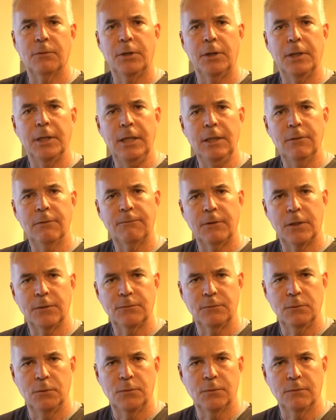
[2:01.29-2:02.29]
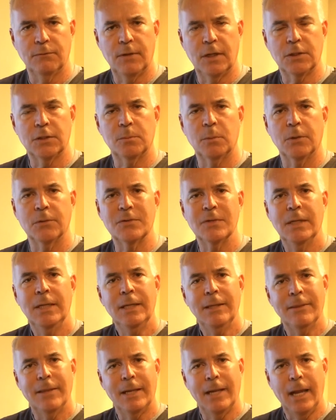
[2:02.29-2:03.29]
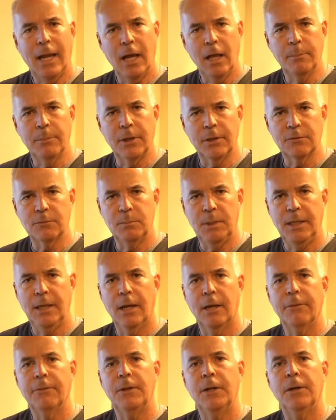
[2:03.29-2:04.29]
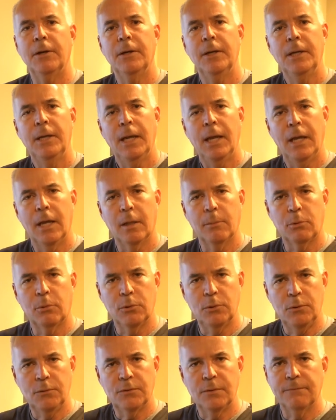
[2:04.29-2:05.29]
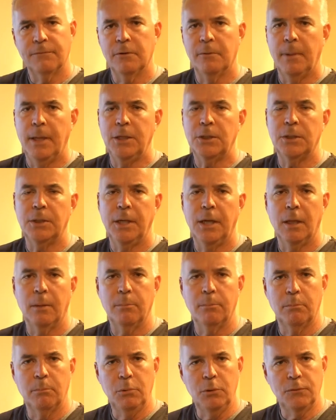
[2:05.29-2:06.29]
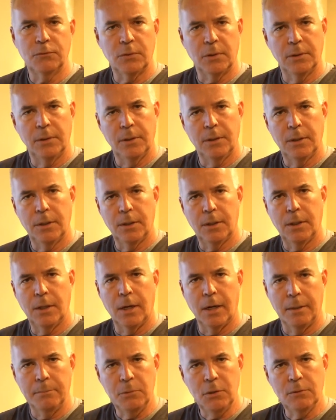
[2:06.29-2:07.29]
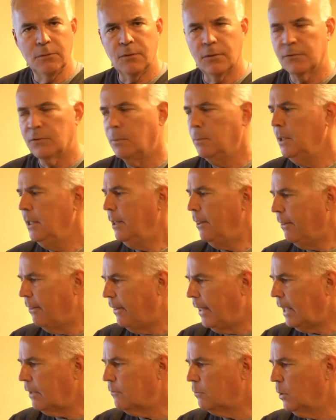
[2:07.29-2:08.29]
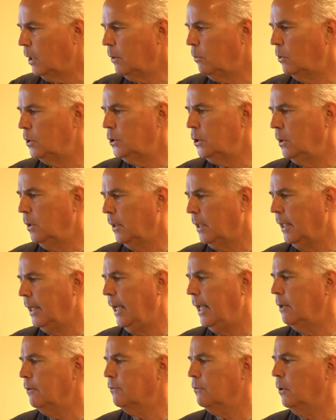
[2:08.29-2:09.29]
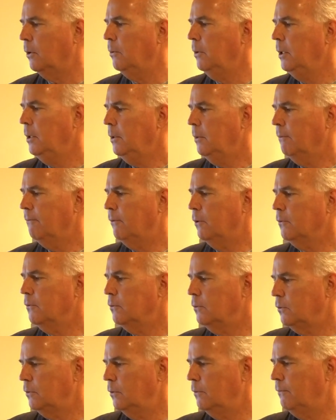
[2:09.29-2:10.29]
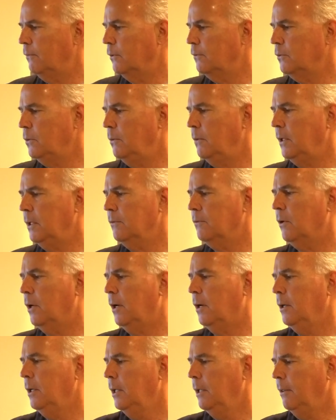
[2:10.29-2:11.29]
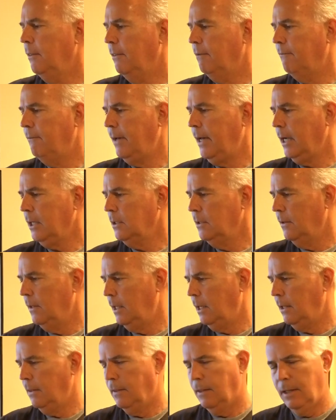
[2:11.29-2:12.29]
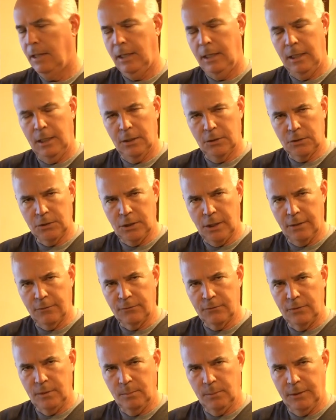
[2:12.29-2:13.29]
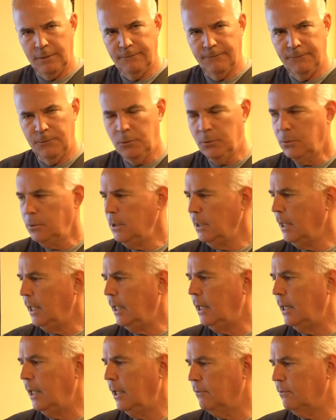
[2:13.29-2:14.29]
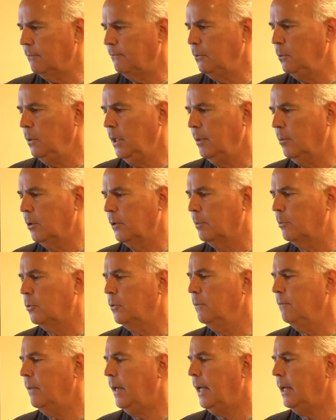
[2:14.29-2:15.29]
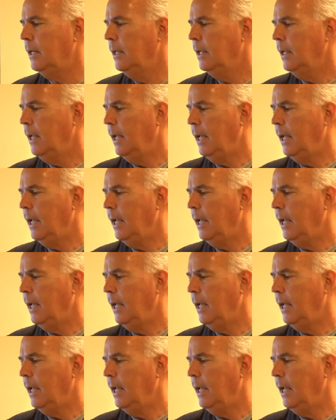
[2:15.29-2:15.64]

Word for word: that are in the fresh fruits and vegetables that help us be healthier, help reduce inflammation, help boost our, uh, our immune system. That's really what you're looking at. So first, first two things are the fact that it is just simply food and it has a food label to prove that